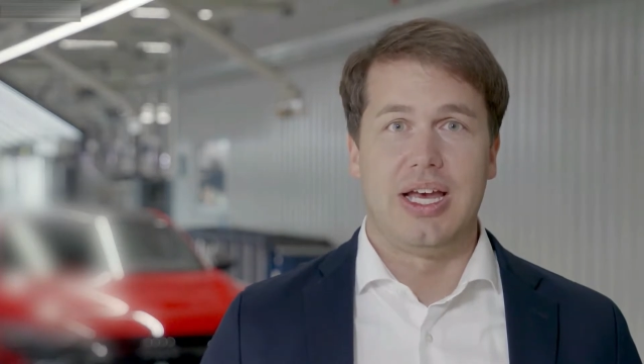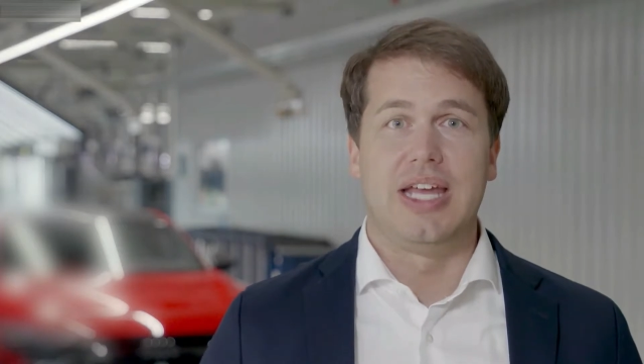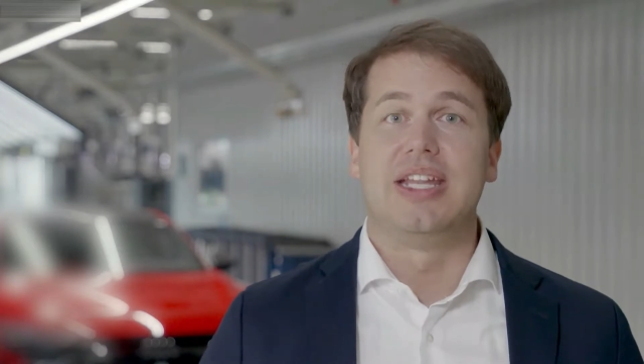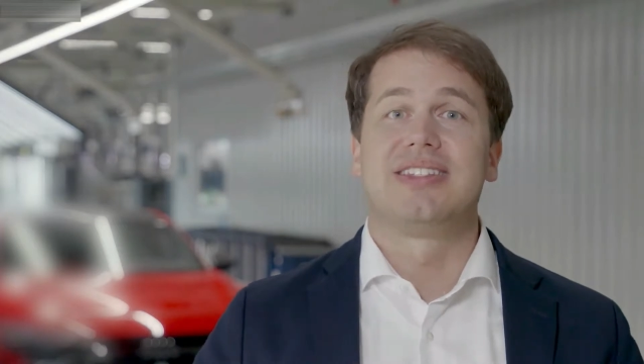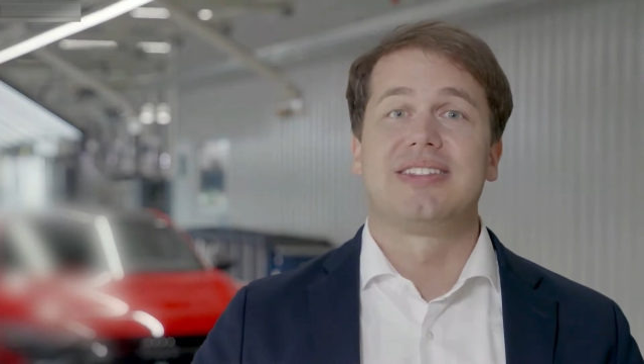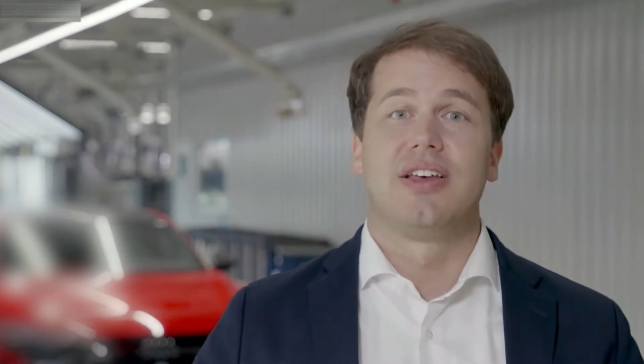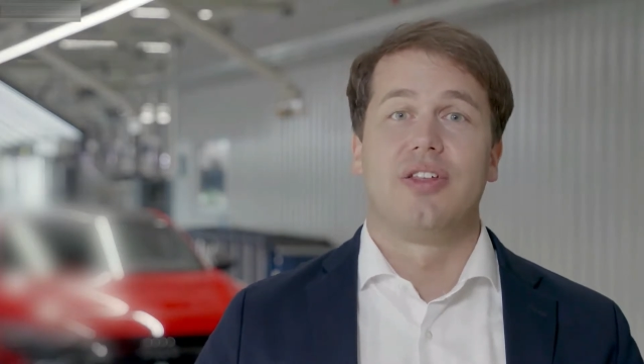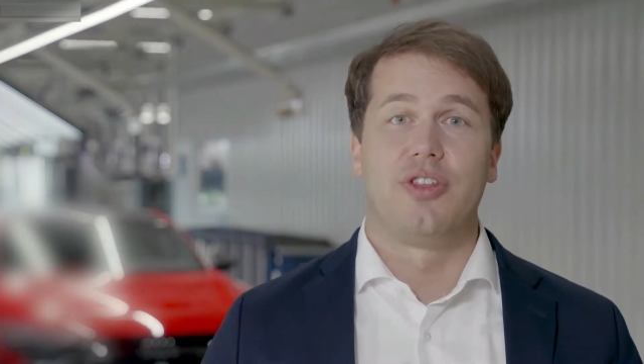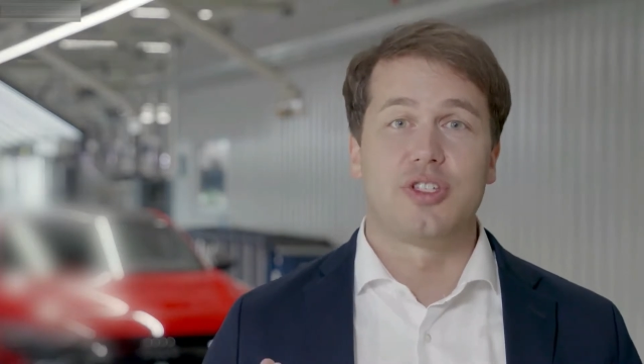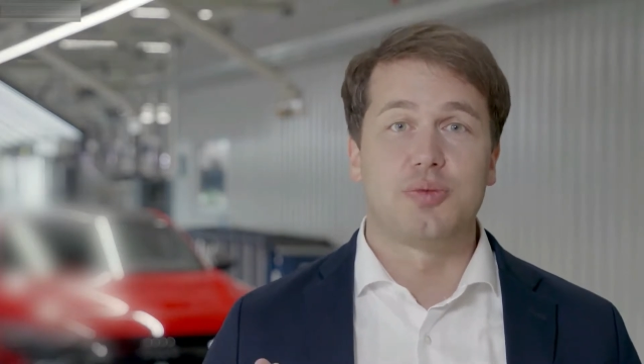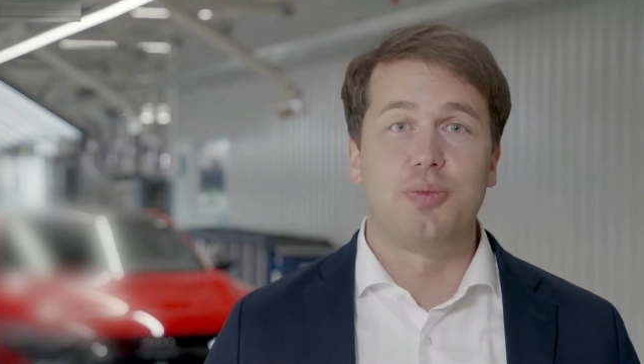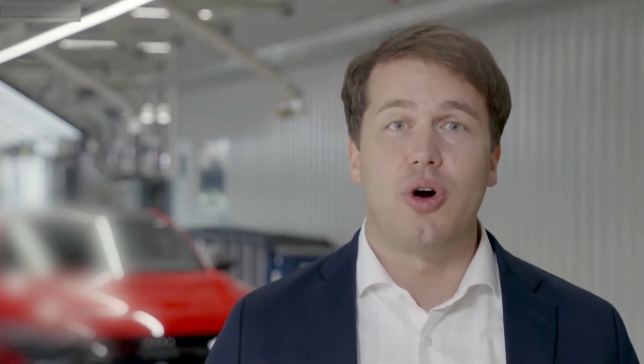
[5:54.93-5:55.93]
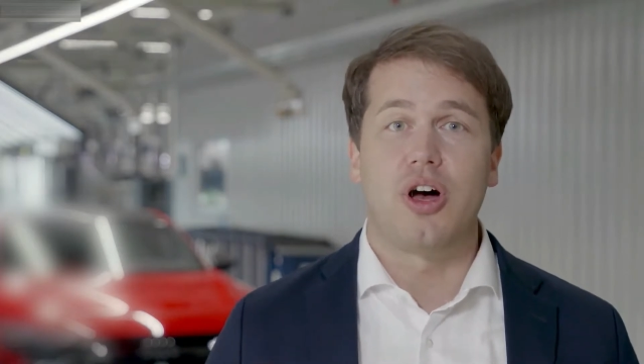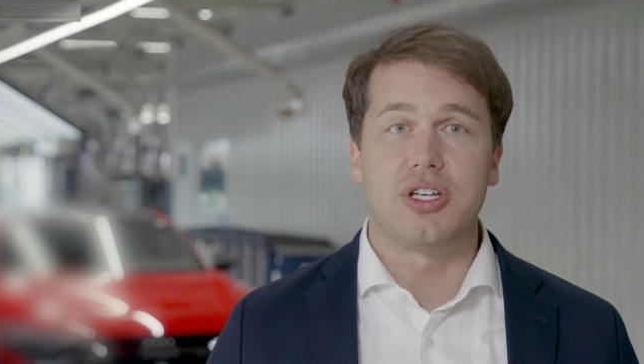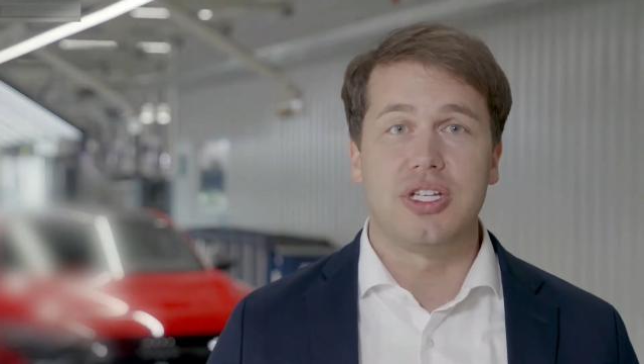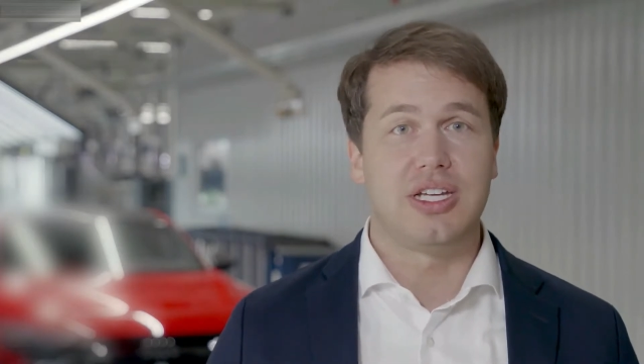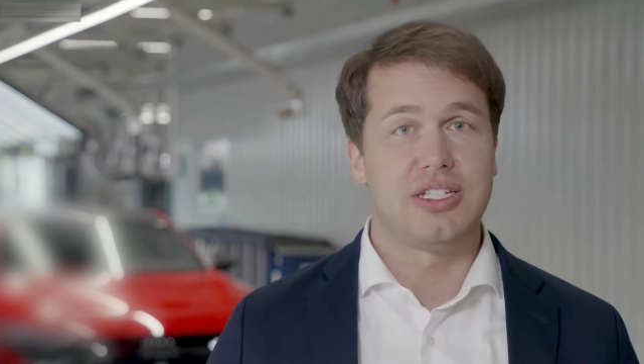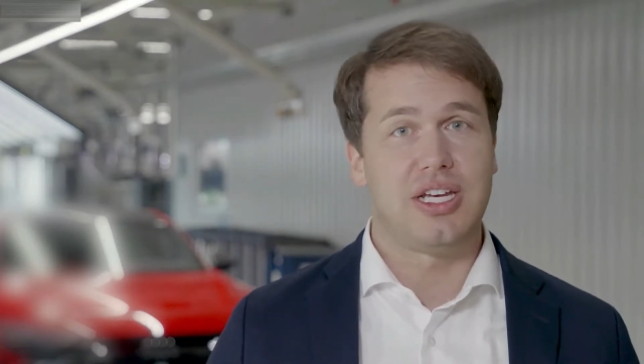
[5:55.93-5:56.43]
And it's the
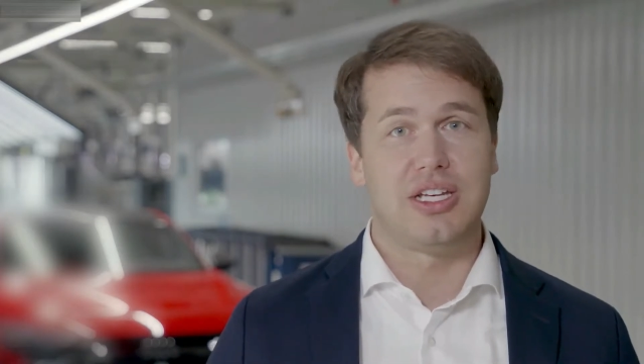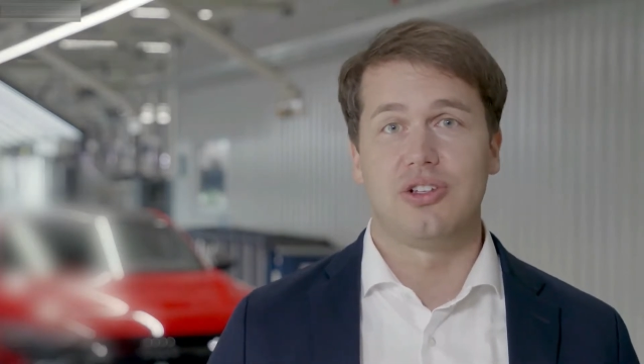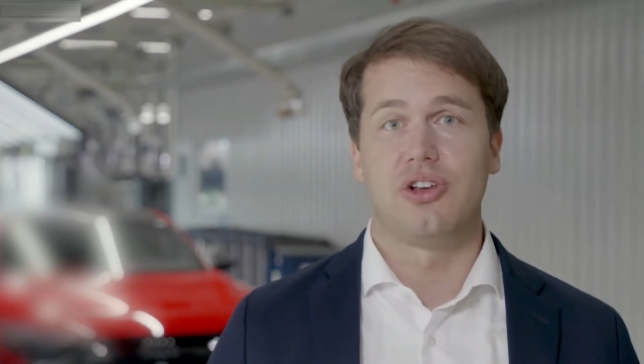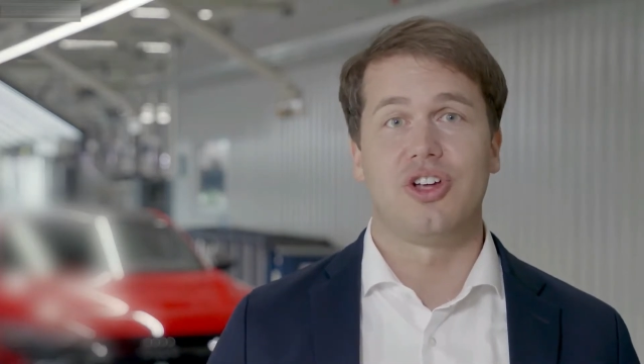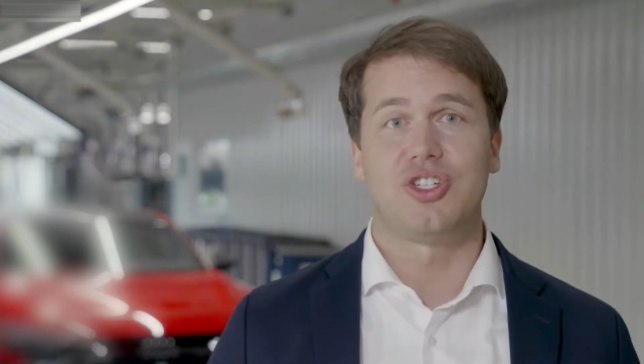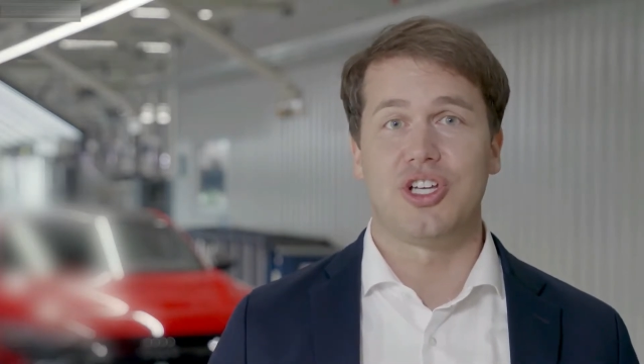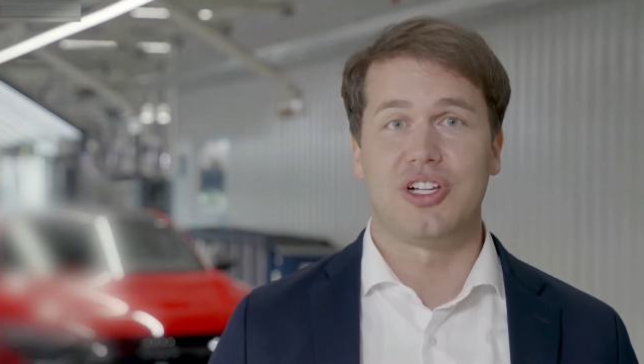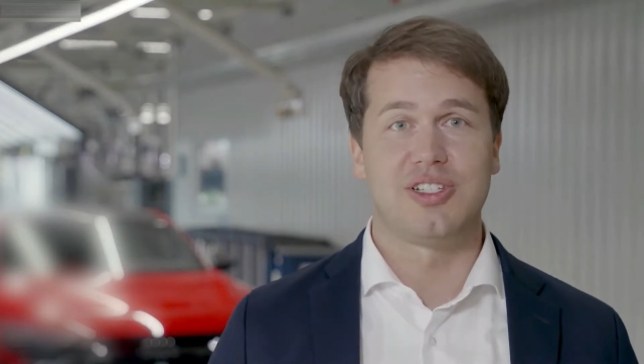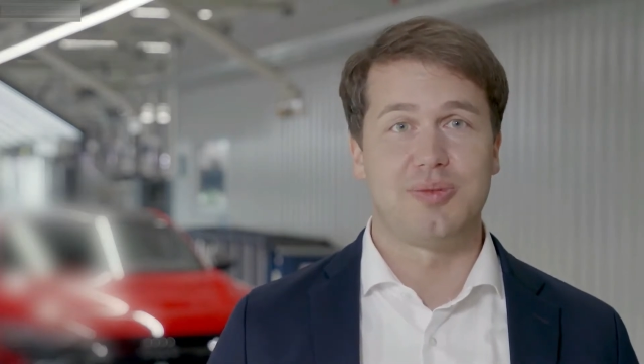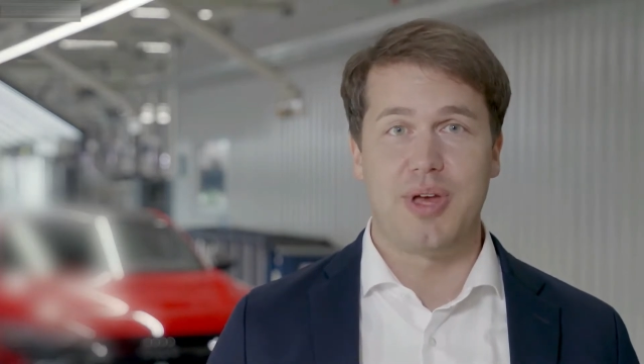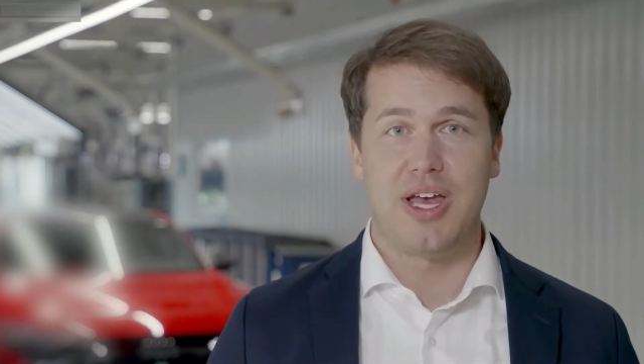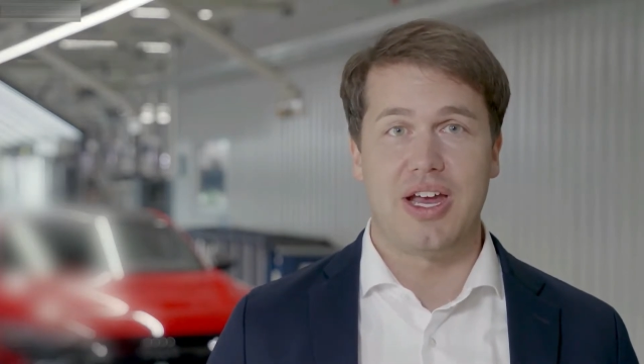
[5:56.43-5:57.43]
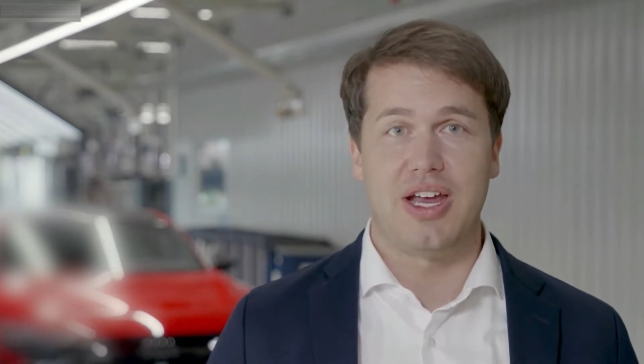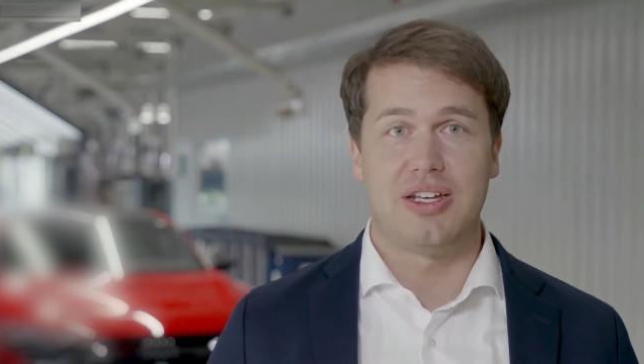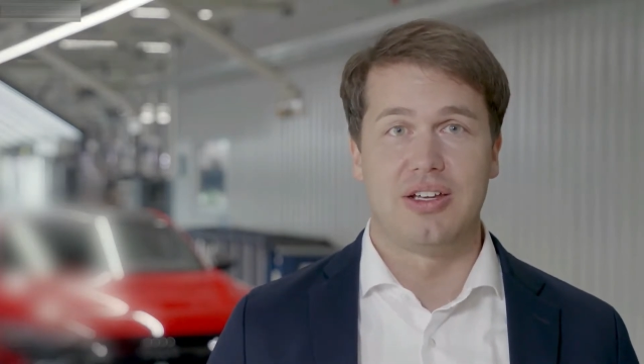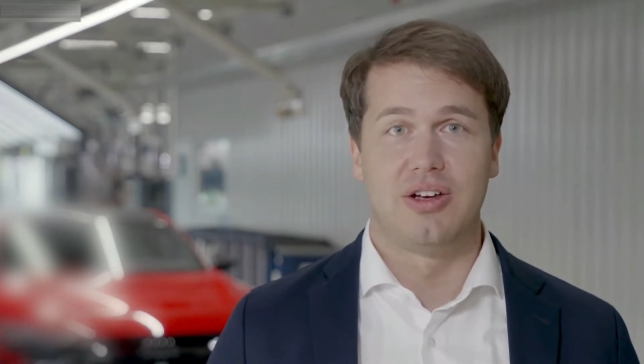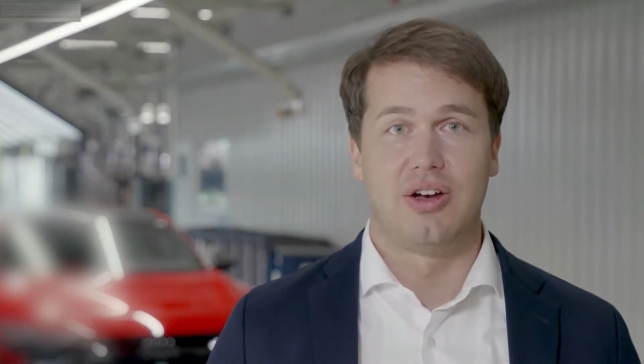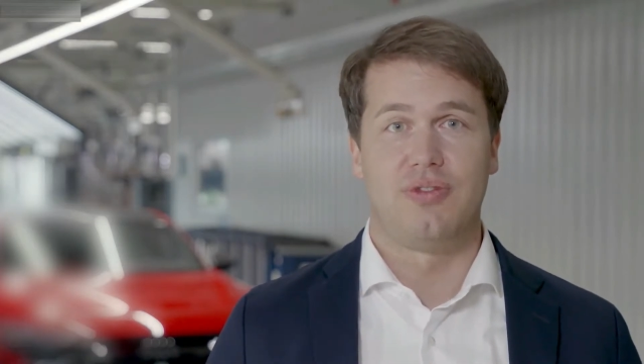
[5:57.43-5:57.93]
sporty and technological spearhead